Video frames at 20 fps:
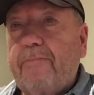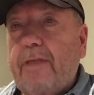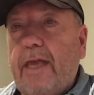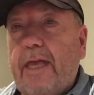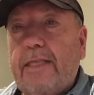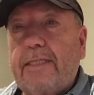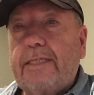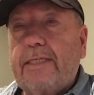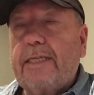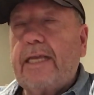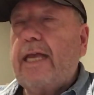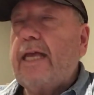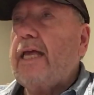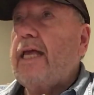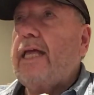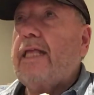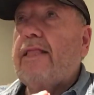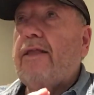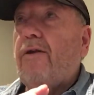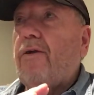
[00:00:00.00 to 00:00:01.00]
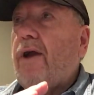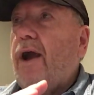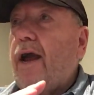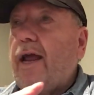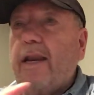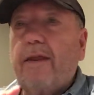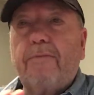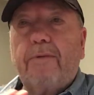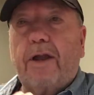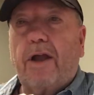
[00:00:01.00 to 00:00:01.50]
It's They're
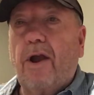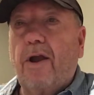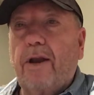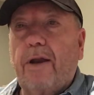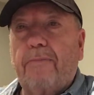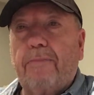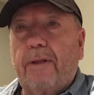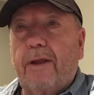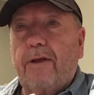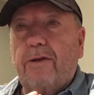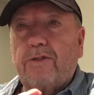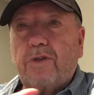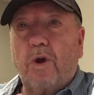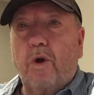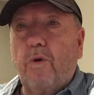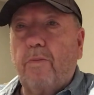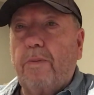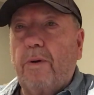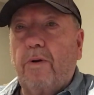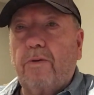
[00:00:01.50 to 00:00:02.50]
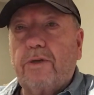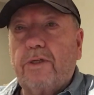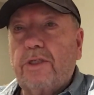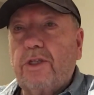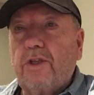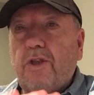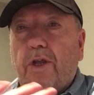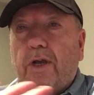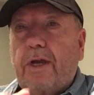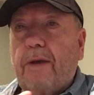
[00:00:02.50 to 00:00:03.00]
highly regarded players. Oppo,
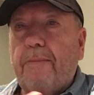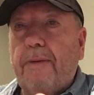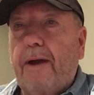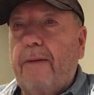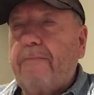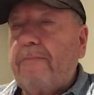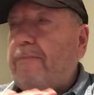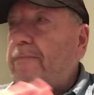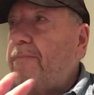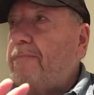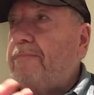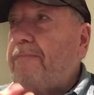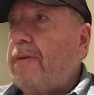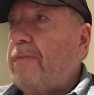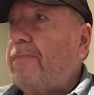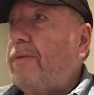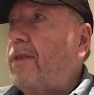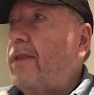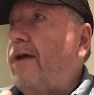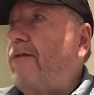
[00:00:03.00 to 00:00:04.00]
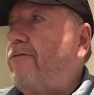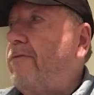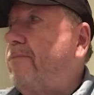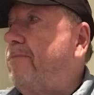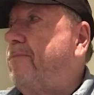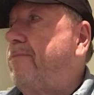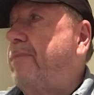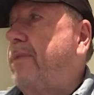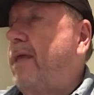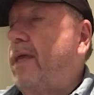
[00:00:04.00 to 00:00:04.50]
just look them up. People love them.